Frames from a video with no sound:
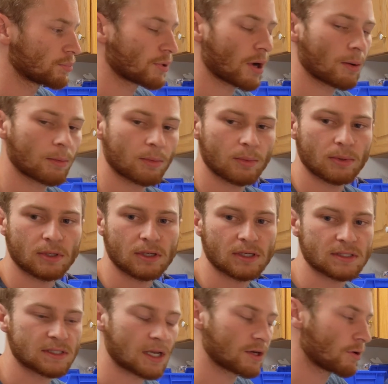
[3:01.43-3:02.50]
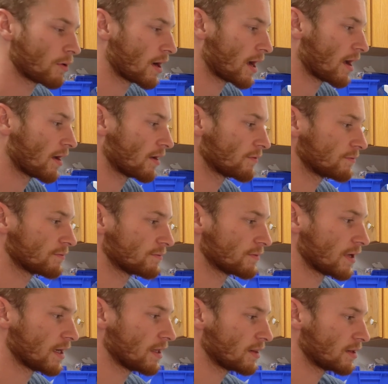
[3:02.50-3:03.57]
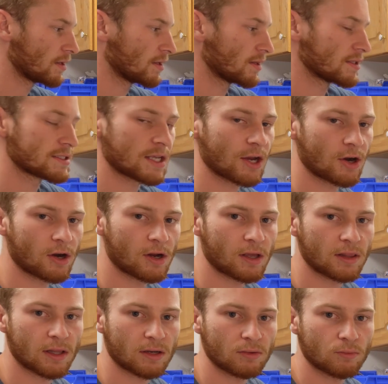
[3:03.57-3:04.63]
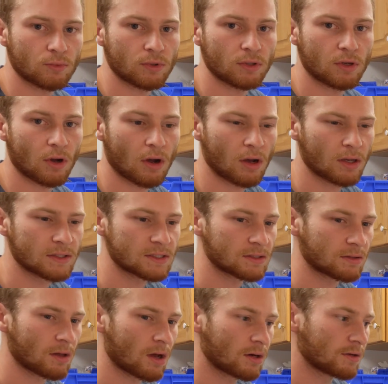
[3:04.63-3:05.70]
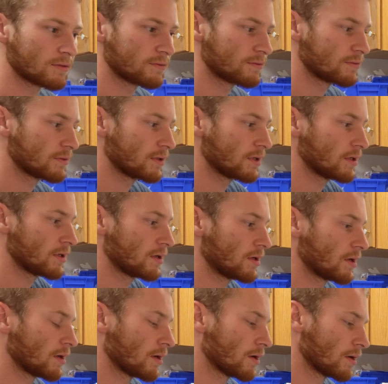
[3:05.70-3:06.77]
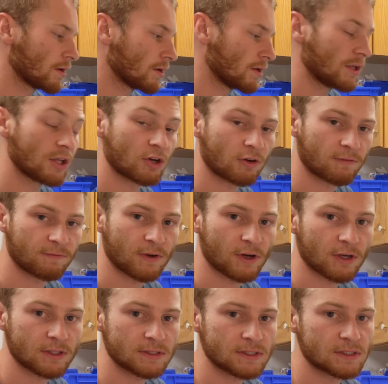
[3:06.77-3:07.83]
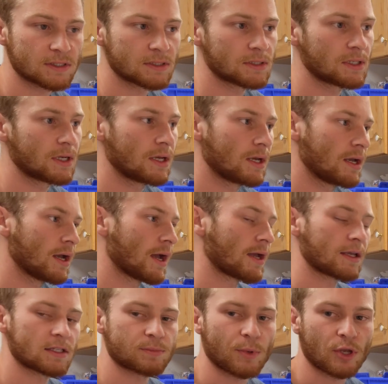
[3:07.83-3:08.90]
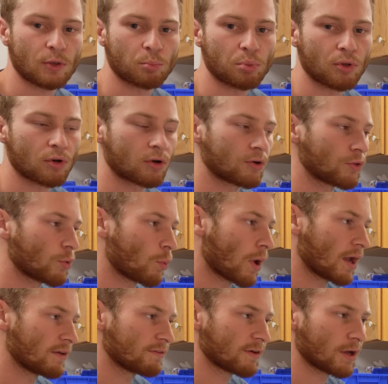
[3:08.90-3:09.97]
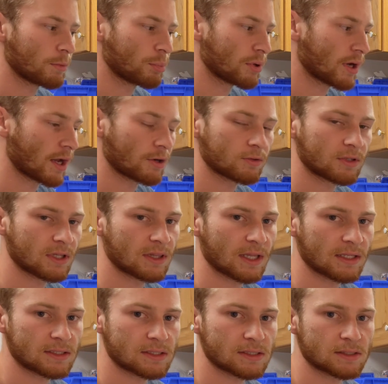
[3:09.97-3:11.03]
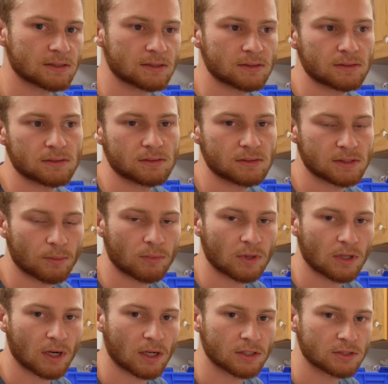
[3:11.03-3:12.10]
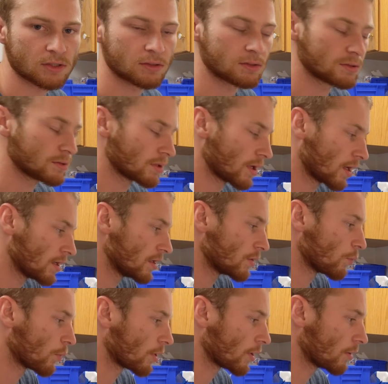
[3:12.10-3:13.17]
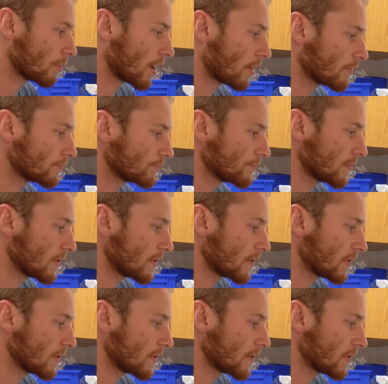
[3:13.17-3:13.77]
probably because I don't have anything in this area that would cause a lot of interference. I guess my computer and the Wi-Fi, but I don't think that's something that I need to worry about.